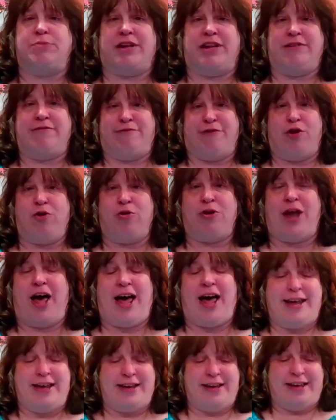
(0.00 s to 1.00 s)
and foes lie
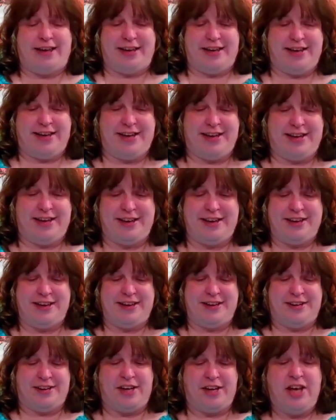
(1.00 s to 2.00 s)

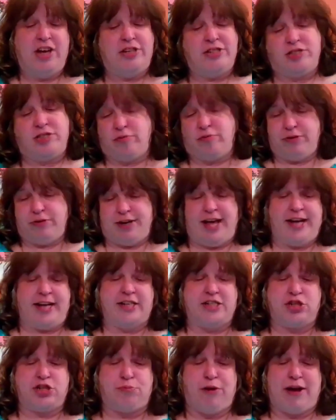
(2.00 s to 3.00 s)
ahead. So
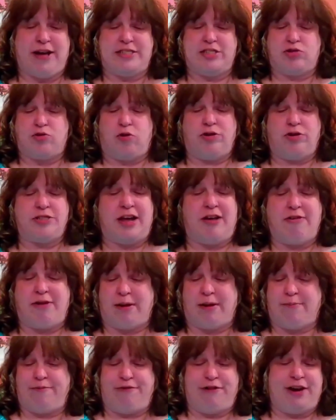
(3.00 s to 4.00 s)
let your bright swords now
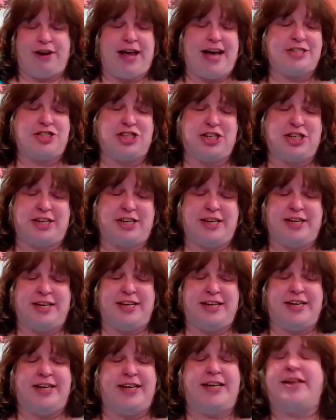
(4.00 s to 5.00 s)
come
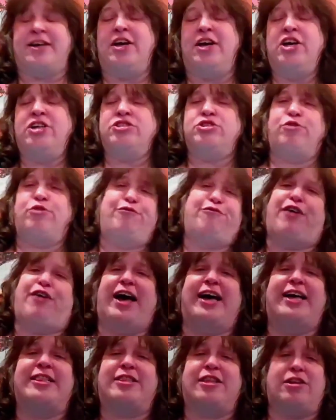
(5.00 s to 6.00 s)
flashing to
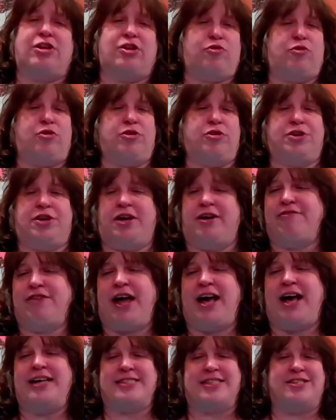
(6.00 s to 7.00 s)
fight the Lord of
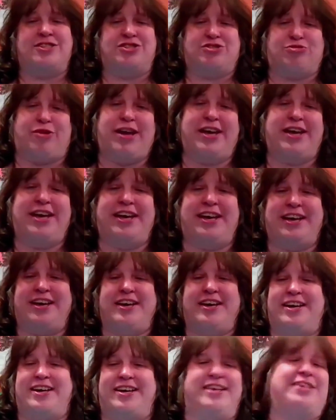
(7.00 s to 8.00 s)
Lies and
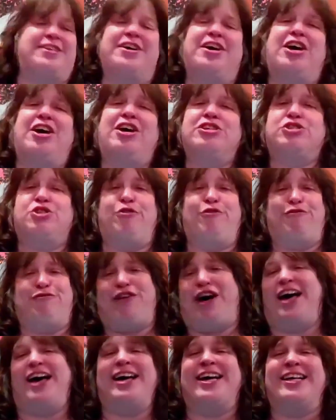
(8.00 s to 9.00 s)
Dread. To
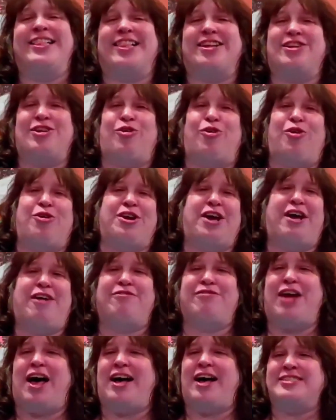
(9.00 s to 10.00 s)
fight the Lord
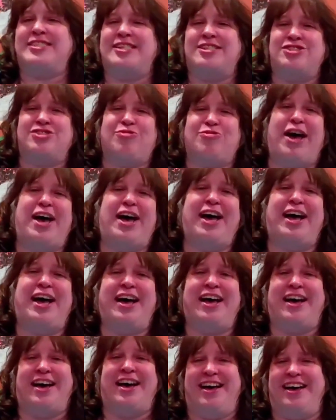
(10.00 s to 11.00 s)
of Lies and
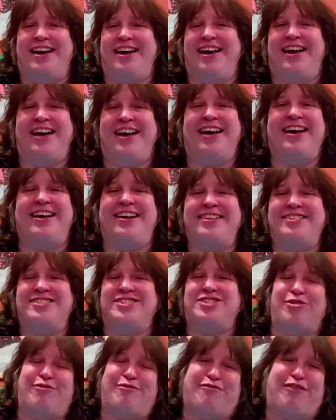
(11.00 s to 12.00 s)
Dread.
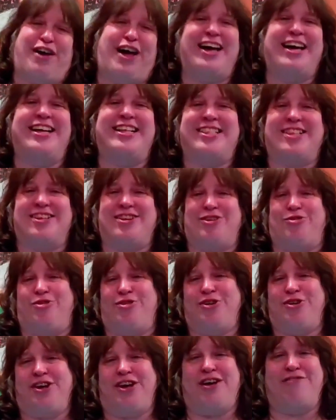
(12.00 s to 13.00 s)
To fight the
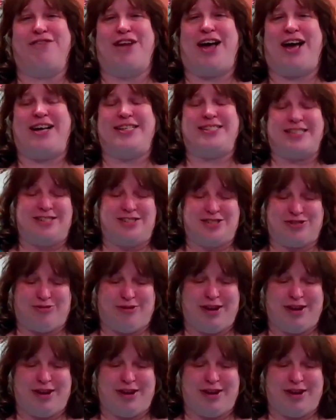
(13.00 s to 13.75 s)
Lord of Lies and